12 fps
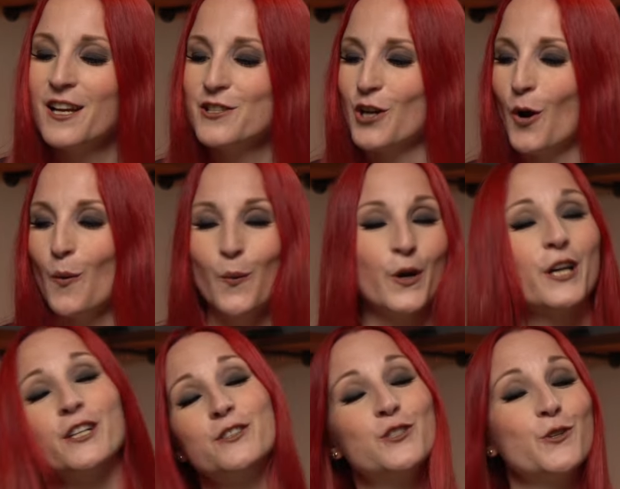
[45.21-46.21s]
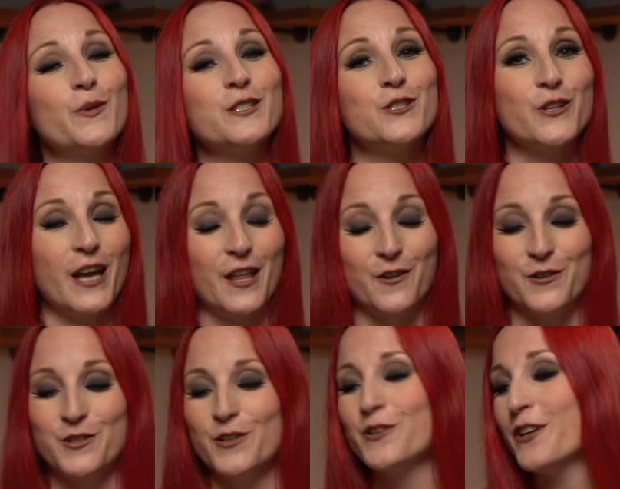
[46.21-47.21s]
so we're gonna do it together.
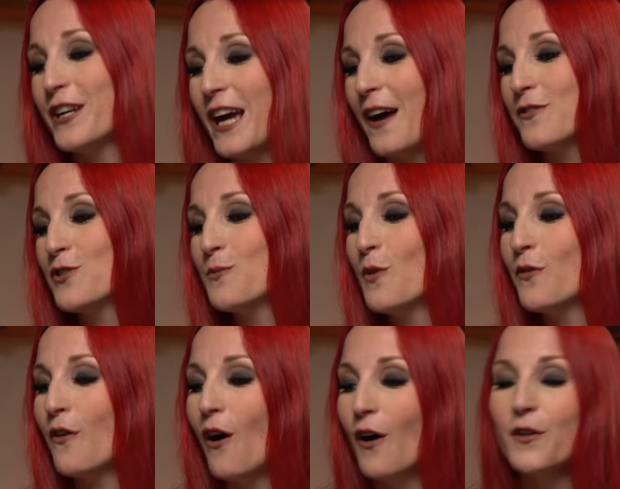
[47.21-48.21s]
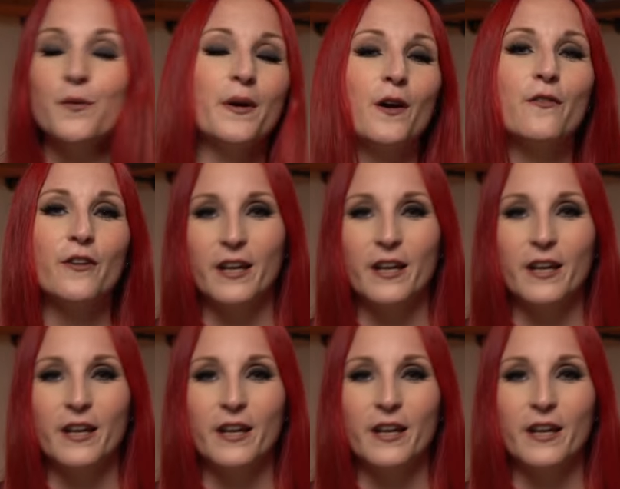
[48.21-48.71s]
So you're gonna have to move all the way over